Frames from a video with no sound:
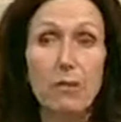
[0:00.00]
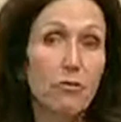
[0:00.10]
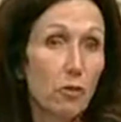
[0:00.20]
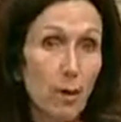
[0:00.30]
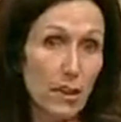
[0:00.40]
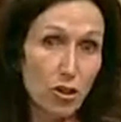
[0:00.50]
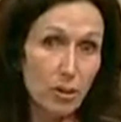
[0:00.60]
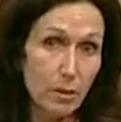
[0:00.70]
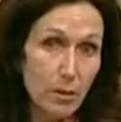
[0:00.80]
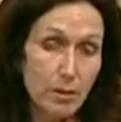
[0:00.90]

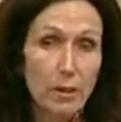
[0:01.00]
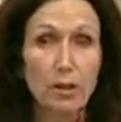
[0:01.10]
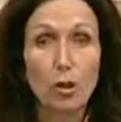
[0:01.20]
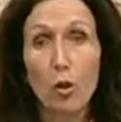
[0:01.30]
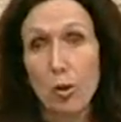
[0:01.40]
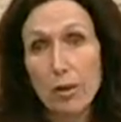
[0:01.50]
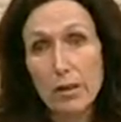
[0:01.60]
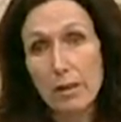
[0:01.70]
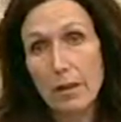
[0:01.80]
information that the court